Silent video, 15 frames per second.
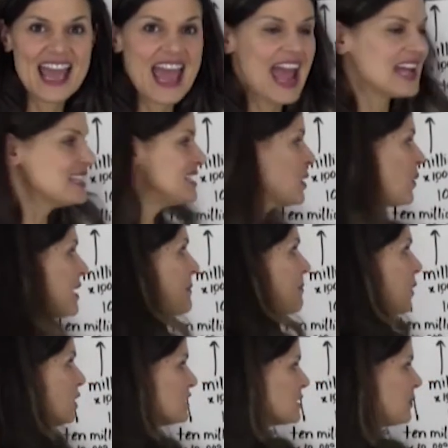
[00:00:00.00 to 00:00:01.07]
And so we
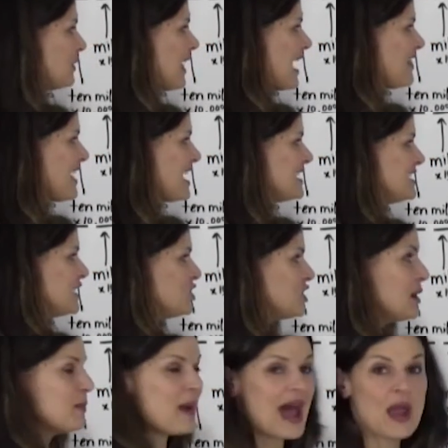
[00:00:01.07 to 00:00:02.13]
multiply that
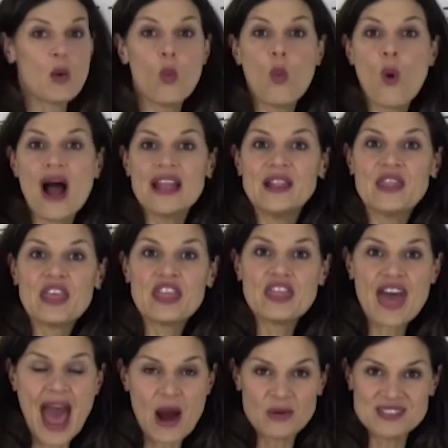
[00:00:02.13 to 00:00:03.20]
digit by
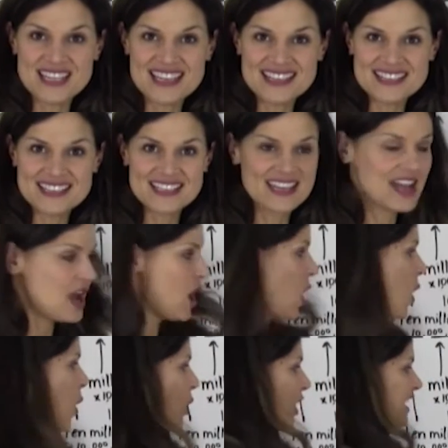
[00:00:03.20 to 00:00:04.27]
1,000,
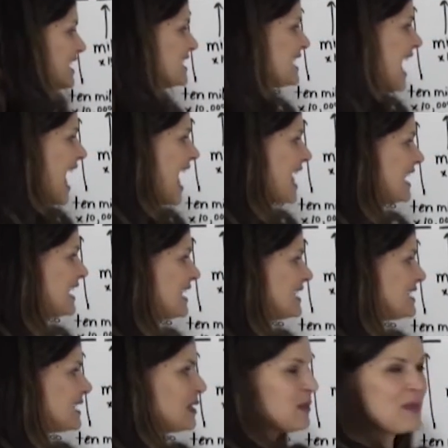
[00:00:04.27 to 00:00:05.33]
or 10
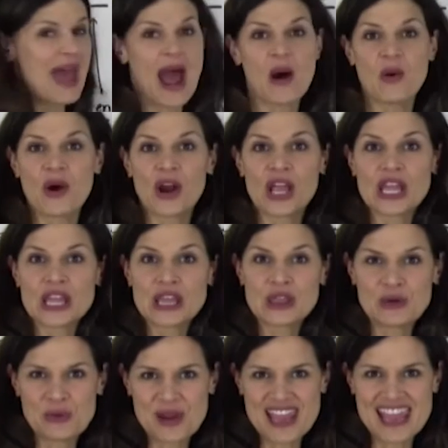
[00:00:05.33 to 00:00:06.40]
to the power
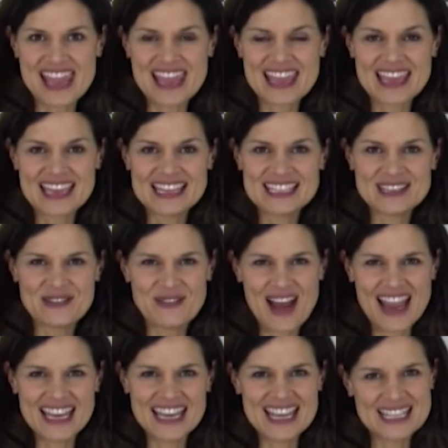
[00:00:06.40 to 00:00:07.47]
3 to
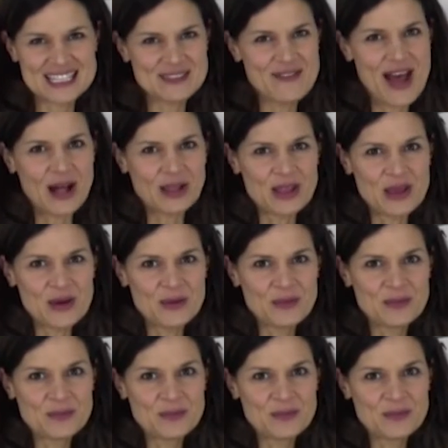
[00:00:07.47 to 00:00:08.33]
find its value.